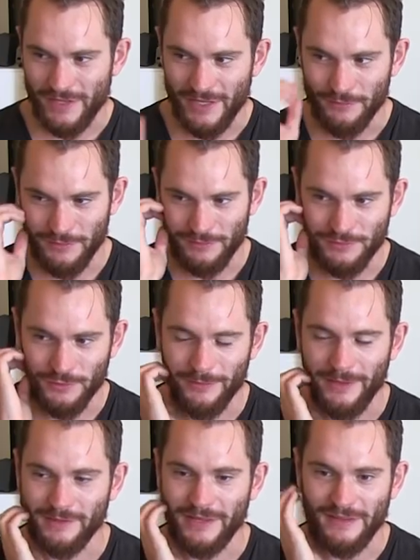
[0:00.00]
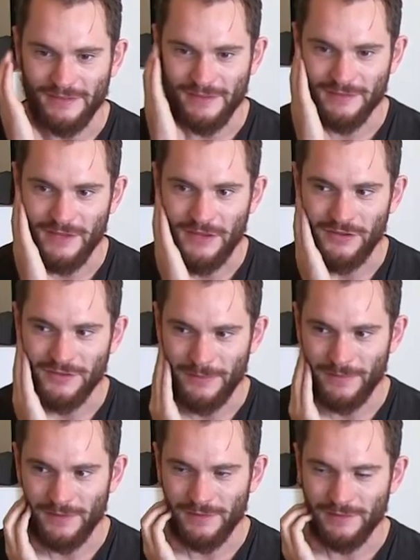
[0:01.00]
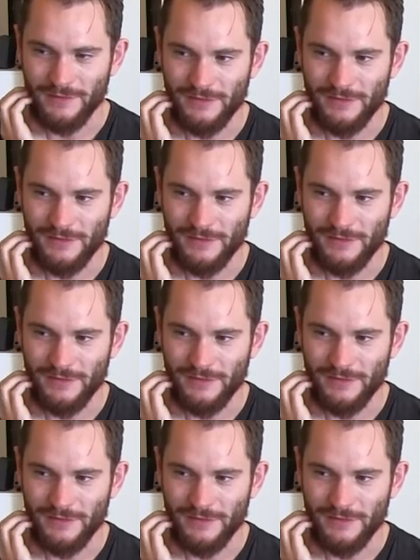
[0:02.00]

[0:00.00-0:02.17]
here, but I'm talking about legs to stand on, something that